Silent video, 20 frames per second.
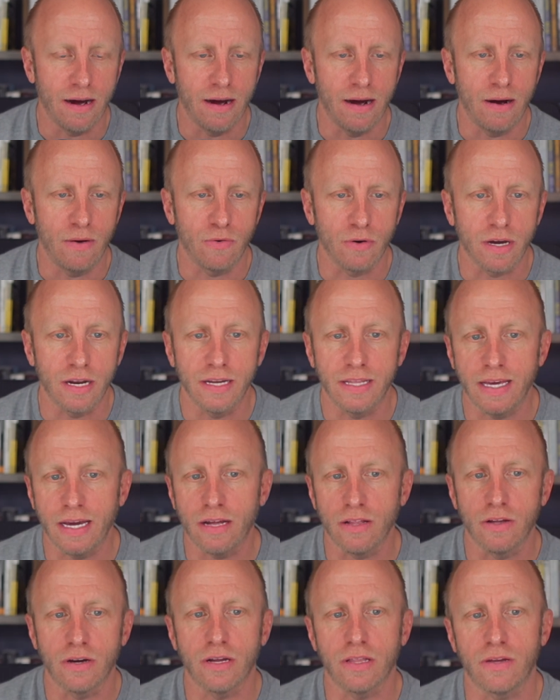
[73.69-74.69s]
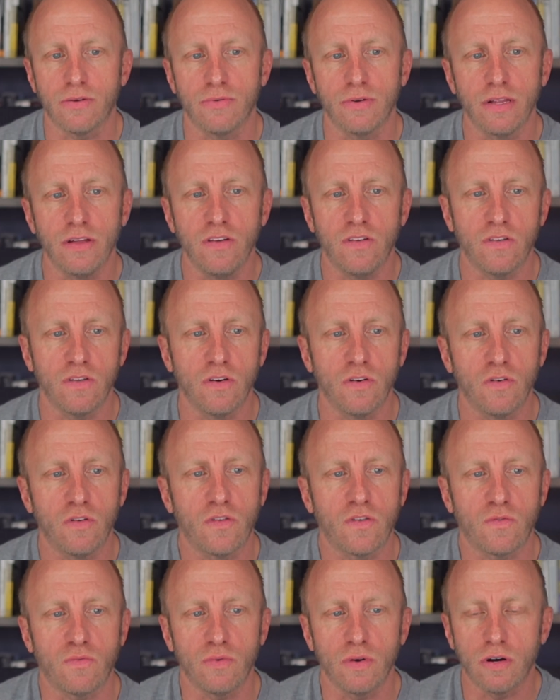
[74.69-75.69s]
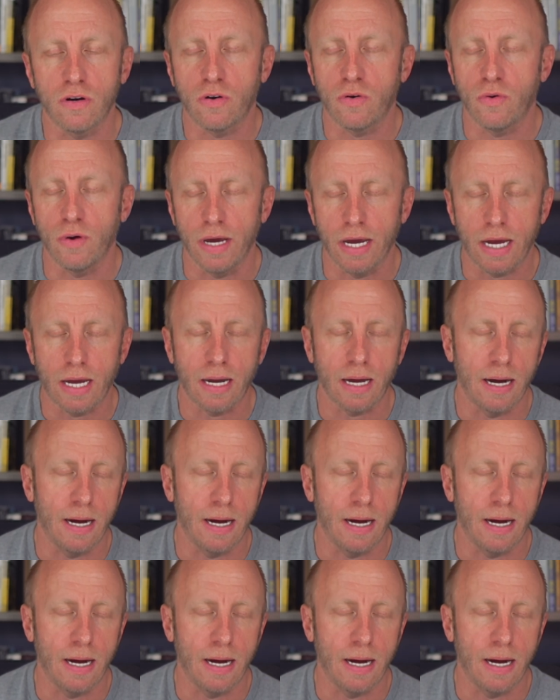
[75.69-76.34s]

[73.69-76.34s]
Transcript: We're going to take a look at the release notes real quick